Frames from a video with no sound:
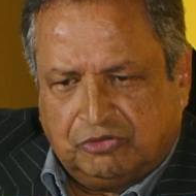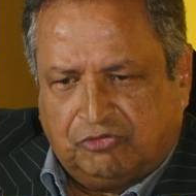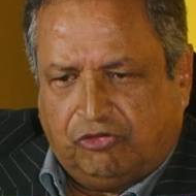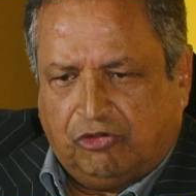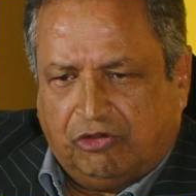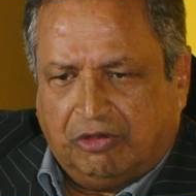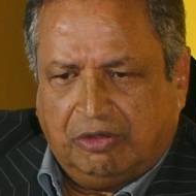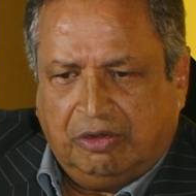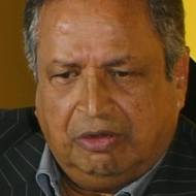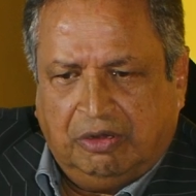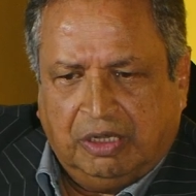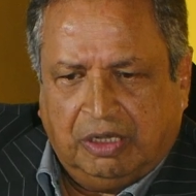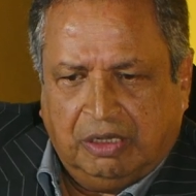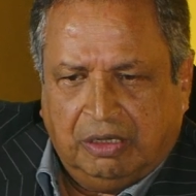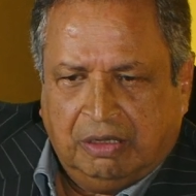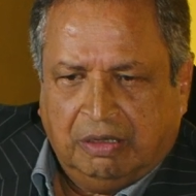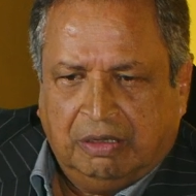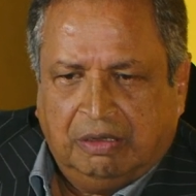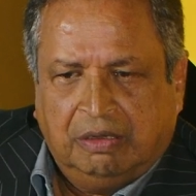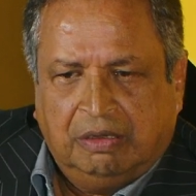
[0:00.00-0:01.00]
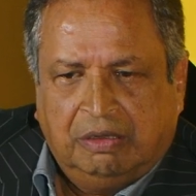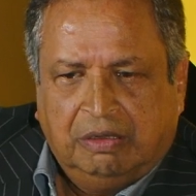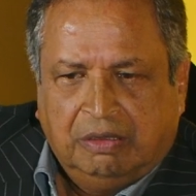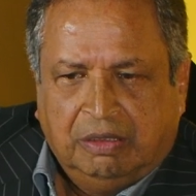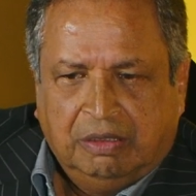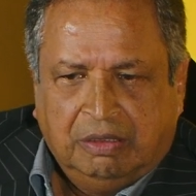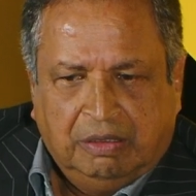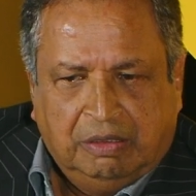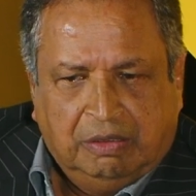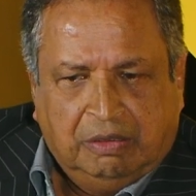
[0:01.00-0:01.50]
of all,
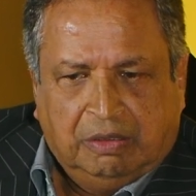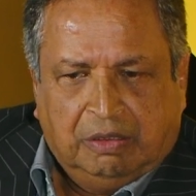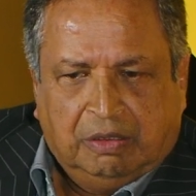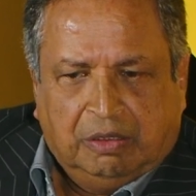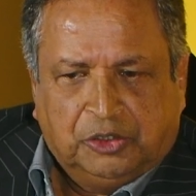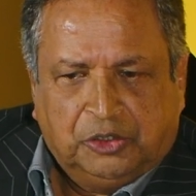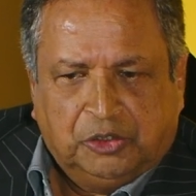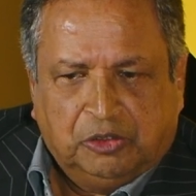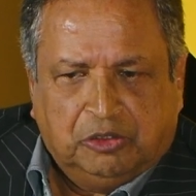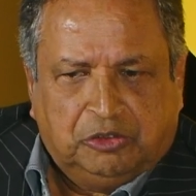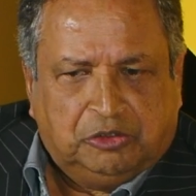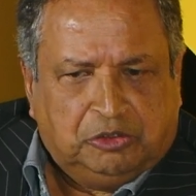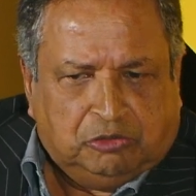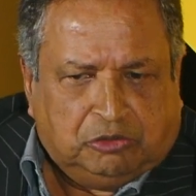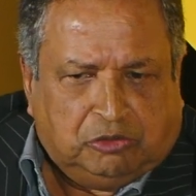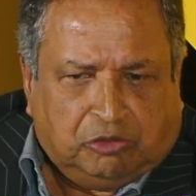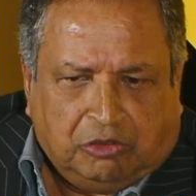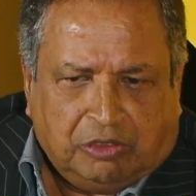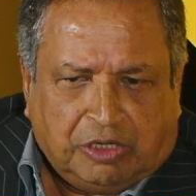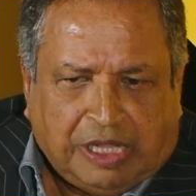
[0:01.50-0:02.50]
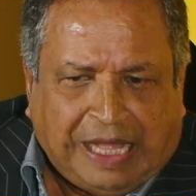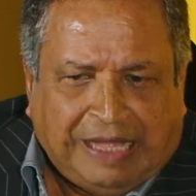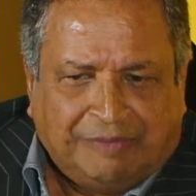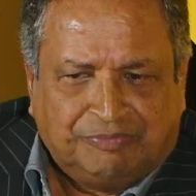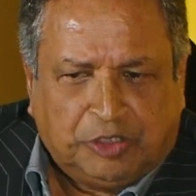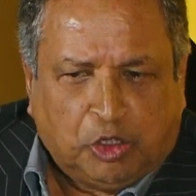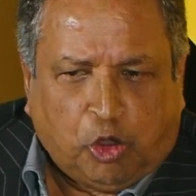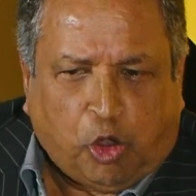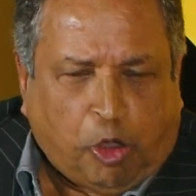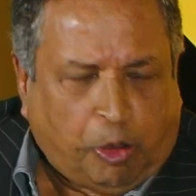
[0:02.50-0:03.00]
you don't have
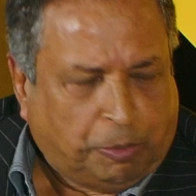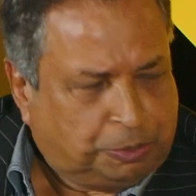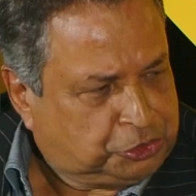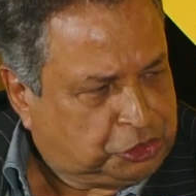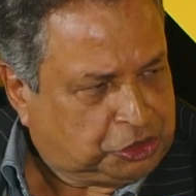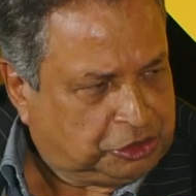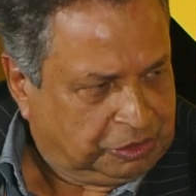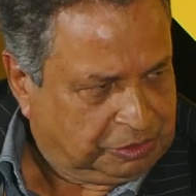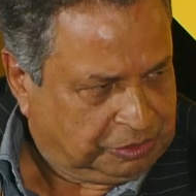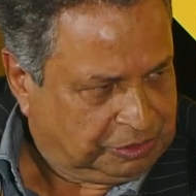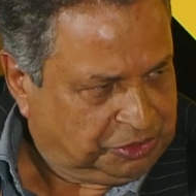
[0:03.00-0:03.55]
the option.